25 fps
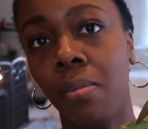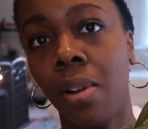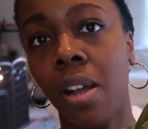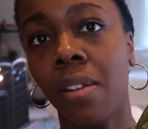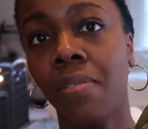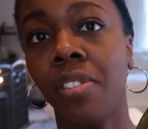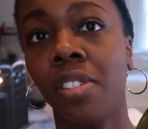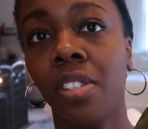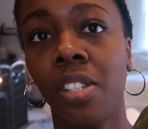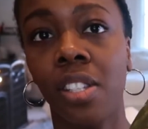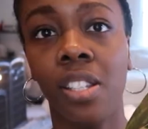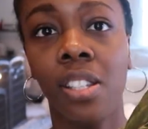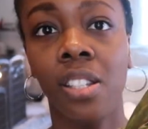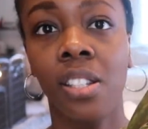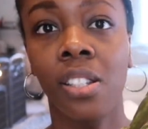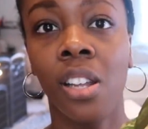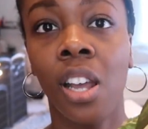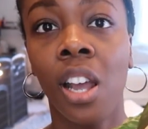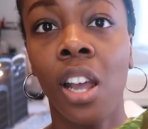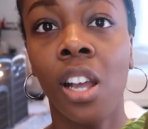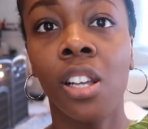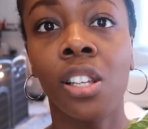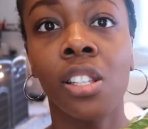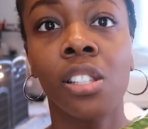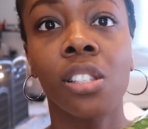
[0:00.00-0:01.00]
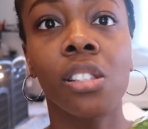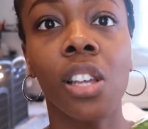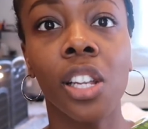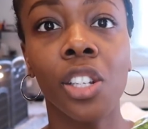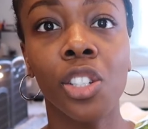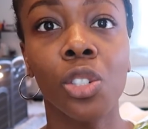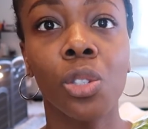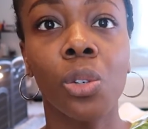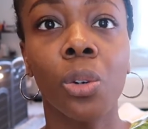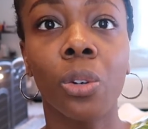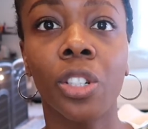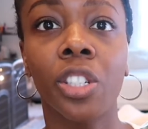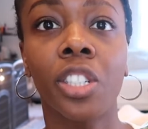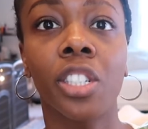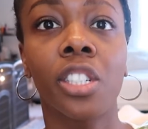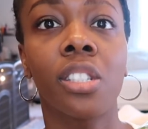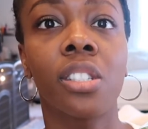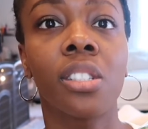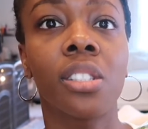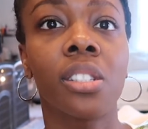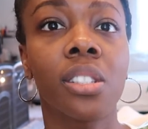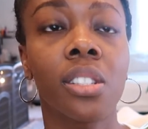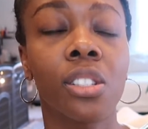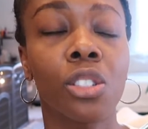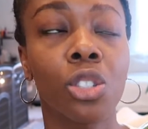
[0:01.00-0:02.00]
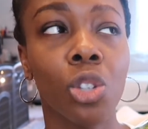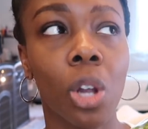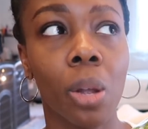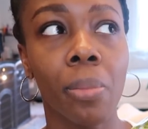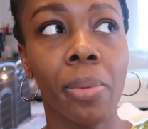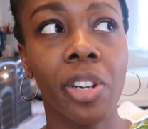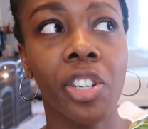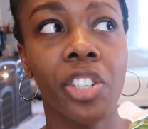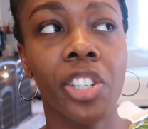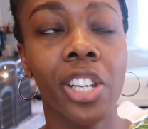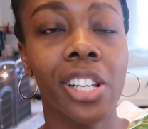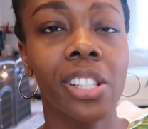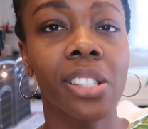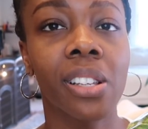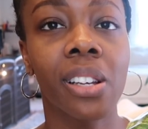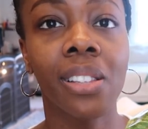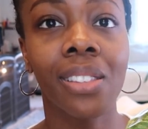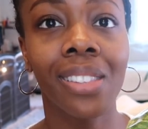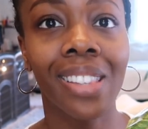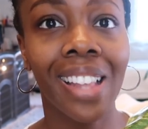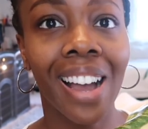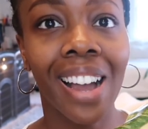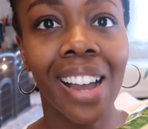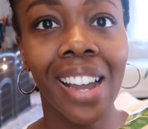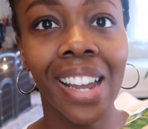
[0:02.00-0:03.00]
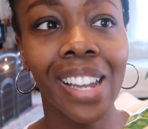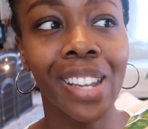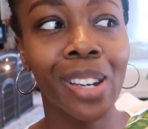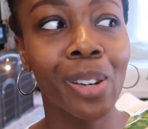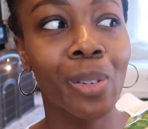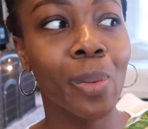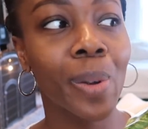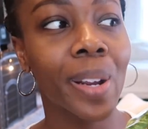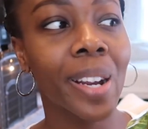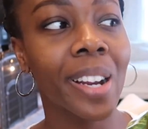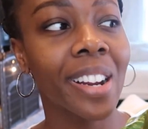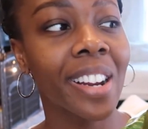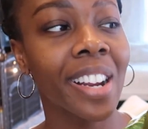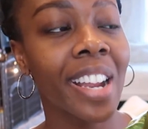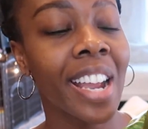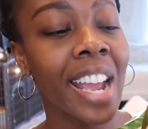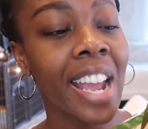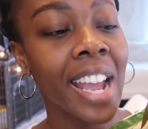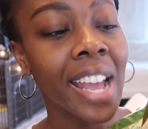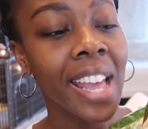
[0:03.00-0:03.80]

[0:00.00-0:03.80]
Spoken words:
I've seen such gorgeous strawberry shakes online where